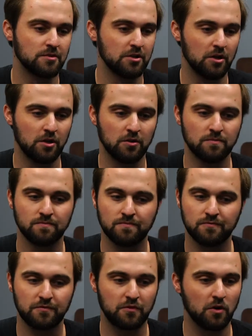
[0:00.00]
So
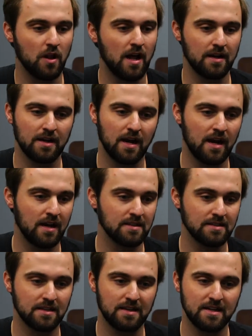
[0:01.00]
for a lot of
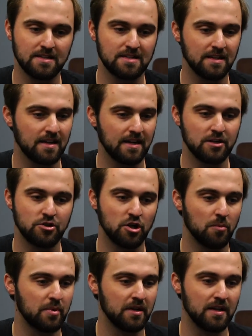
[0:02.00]
guys, like, they just think they can
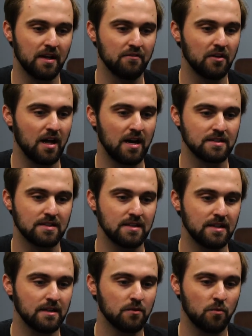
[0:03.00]
jump into that
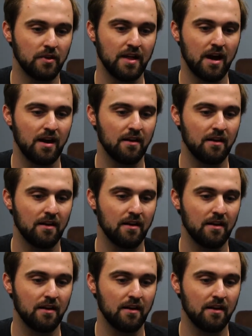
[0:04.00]
velocity without